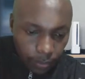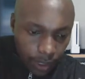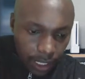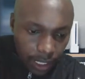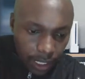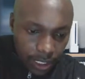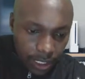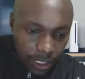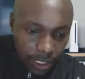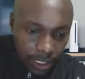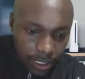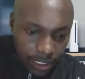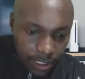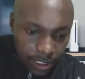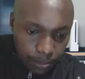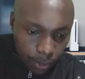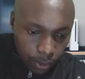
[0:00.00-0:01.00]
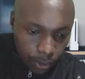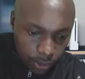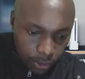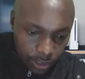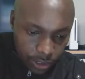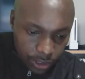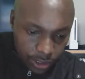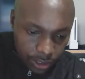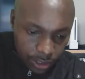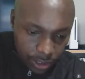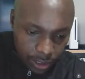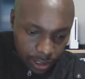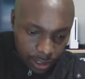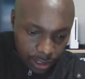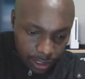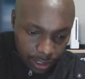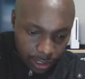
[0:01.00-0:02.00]
at this point,
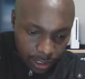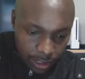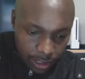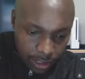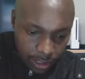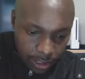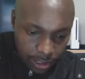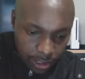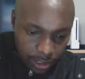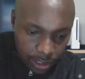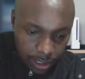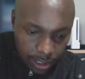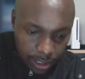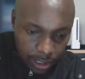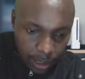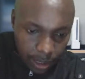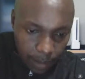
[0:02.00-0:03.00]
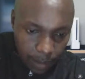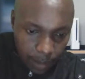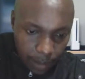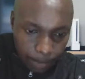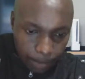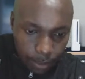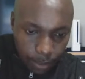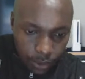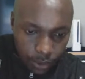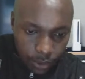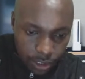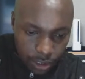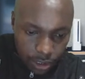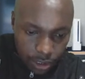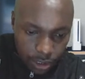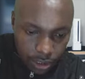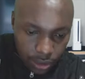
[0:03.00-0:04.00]
at point
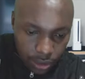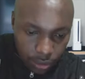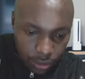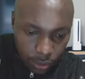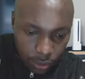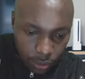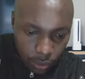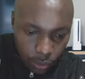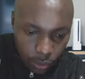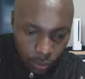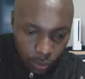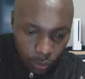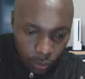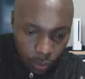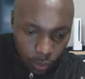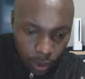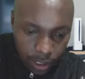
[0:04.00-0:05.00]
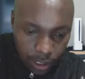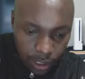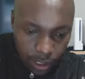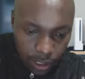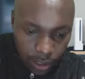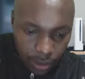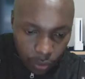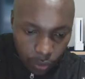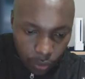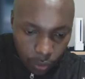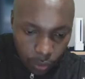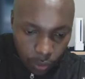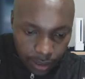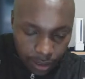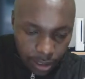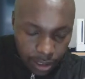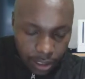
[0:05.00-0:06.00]
1, 1,
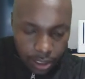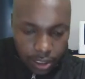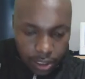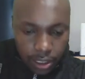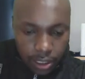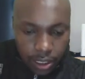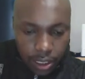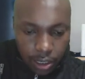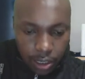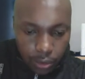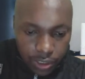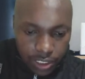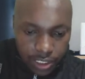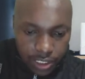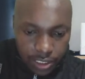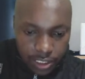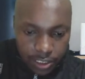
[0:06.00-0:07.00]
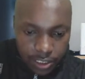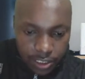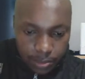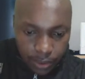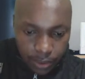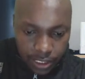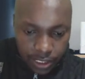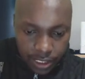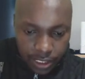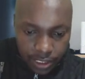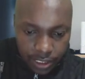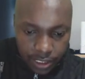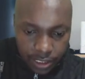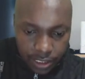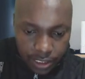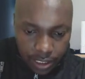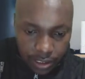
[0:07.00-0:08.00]
which is this point that
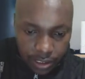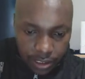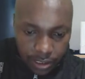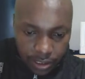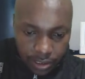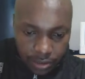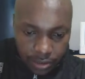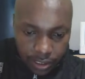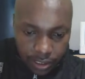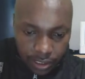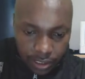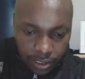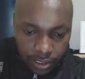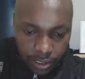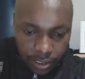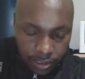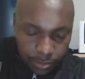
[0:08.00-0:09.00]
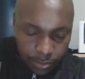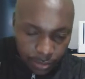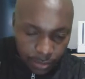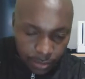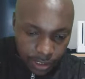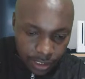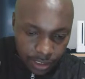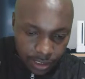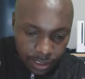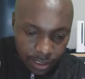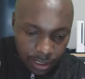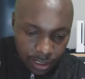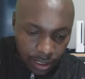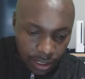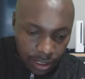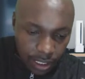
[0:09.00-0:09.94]
is here, as you can see, this point that is here,